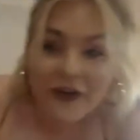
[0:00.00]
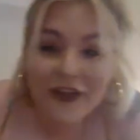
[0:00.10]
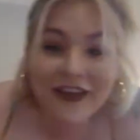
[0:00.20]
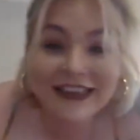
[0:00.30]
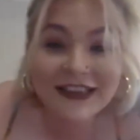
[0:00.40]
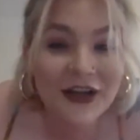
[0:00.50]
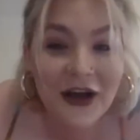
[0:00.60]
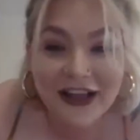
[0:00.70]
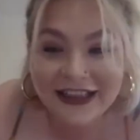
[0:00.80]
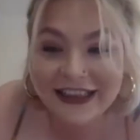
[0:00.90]
This is
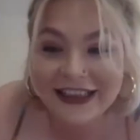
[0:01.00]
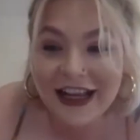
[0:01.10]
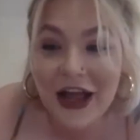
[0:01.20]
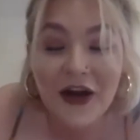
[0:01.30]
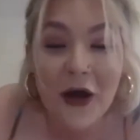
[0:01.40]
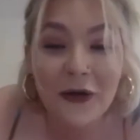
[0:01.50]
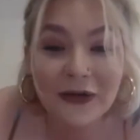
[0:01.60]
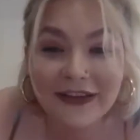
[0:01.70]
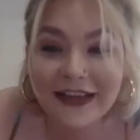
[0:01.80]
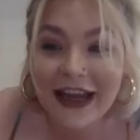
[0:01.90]
not at
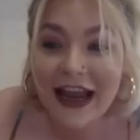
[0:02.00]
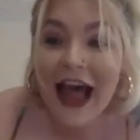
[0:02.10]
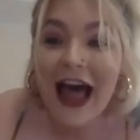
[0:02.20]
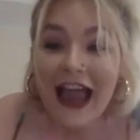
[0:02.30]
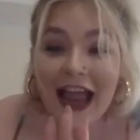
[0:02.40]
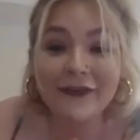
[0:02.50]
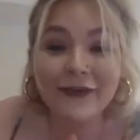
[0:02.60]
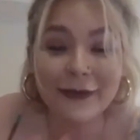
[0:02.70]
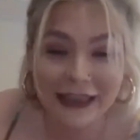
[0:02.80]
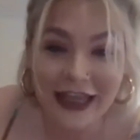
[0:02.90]
all. I have a
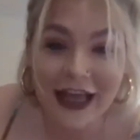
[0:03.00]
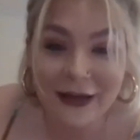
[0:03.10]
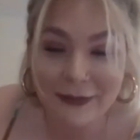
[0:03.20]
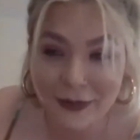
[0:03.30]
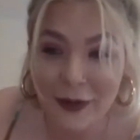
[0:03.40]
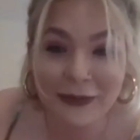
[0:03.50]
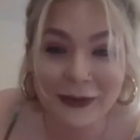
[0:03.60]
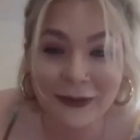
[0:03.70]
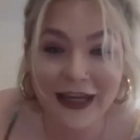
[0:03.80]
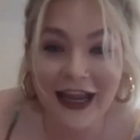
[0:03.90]
Klarna
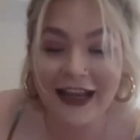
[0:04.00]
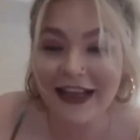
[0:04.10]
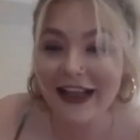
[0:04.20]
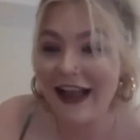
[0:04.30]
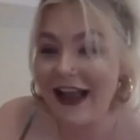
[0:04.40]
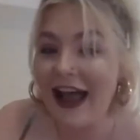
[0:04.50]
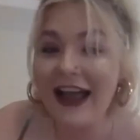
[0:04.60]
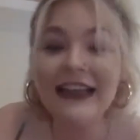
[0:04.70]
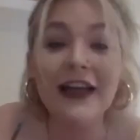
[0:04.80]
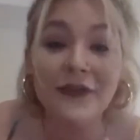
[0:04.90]
problem, okay?
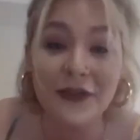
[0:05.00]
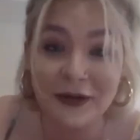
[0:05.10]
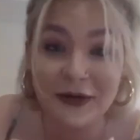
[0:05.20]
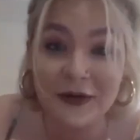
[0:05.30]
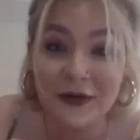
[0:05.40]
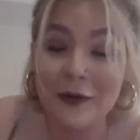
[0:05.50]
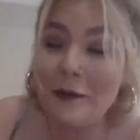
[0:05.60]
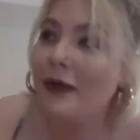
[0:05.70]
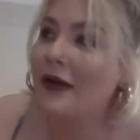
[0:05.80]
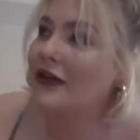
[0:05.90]
I love it.
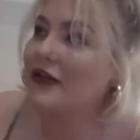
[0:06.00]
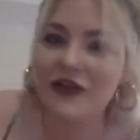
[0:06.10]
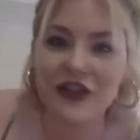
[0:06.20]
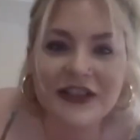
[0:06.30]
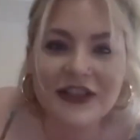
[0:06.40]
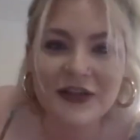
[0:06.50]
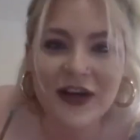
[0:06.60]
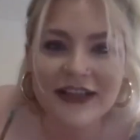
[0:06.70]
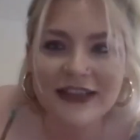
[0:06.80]
But Jesus Christ, is it